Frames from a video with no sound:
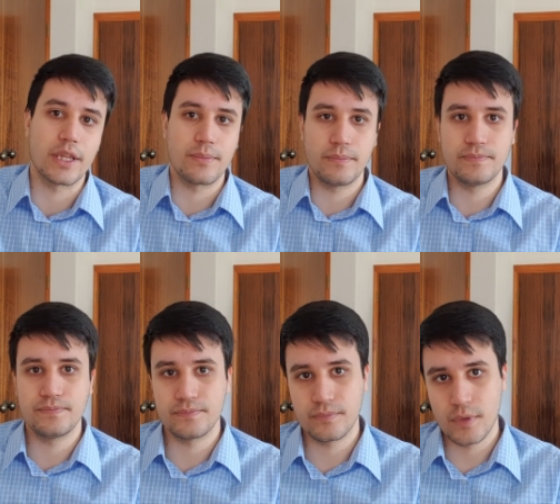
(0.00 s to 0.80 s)
Alright,
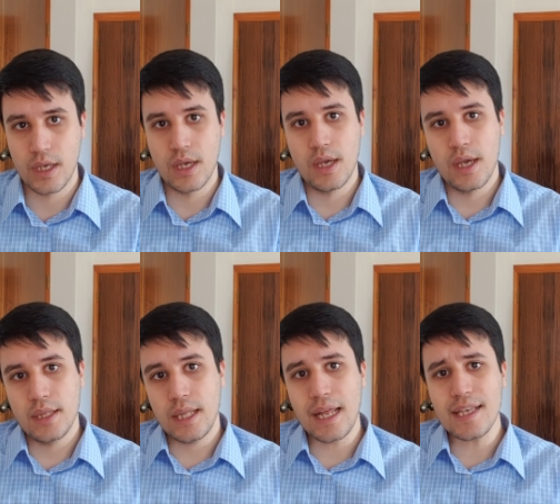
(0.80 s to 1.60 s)

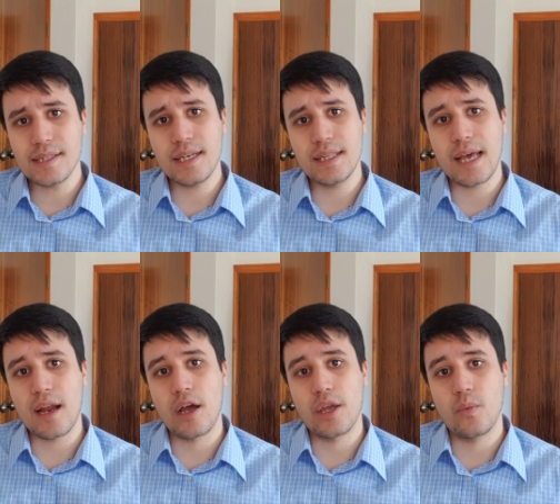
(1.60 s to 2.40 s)
the last
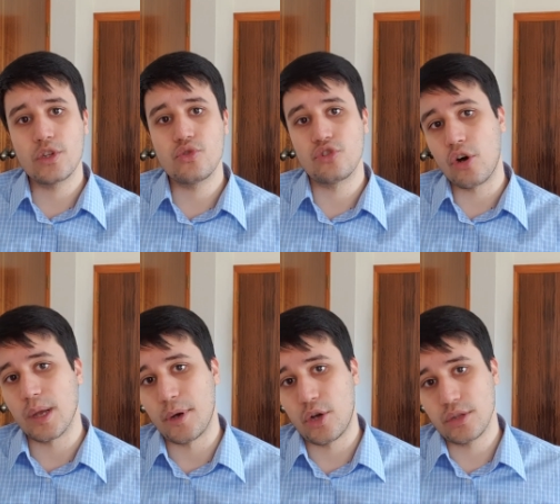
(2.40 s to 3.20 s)
thing that I want
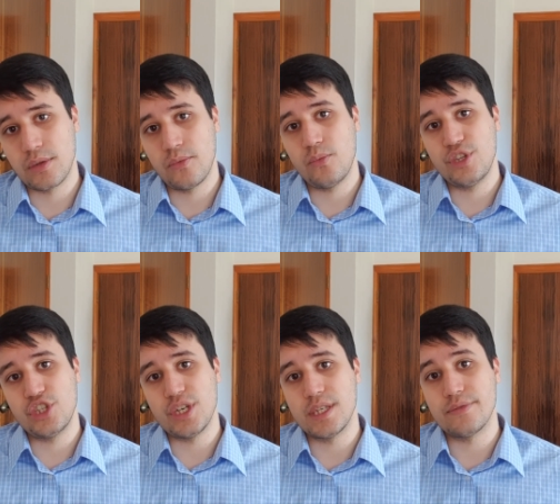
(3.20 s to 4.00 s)
to talk about,
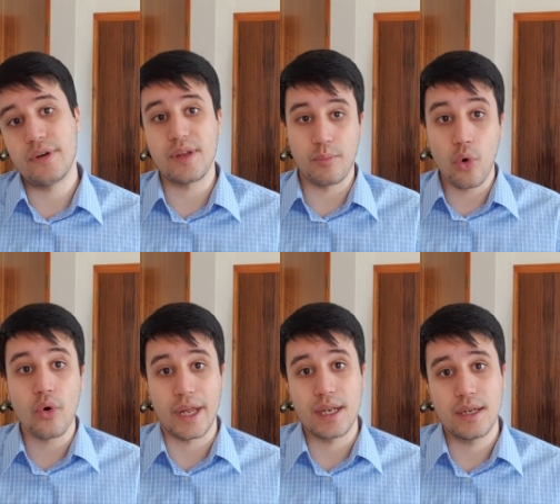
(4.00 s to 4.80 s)
which is very
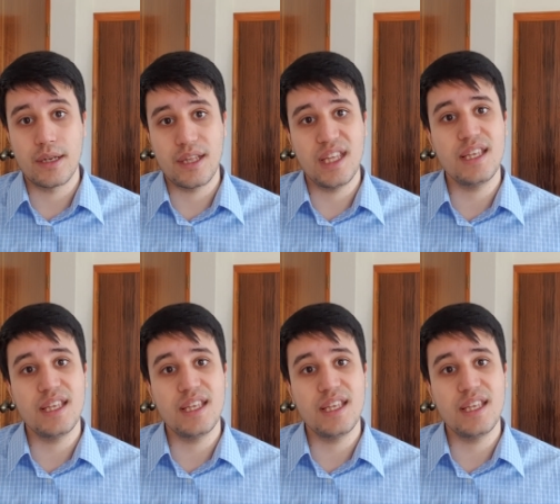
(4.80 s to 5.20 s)
important,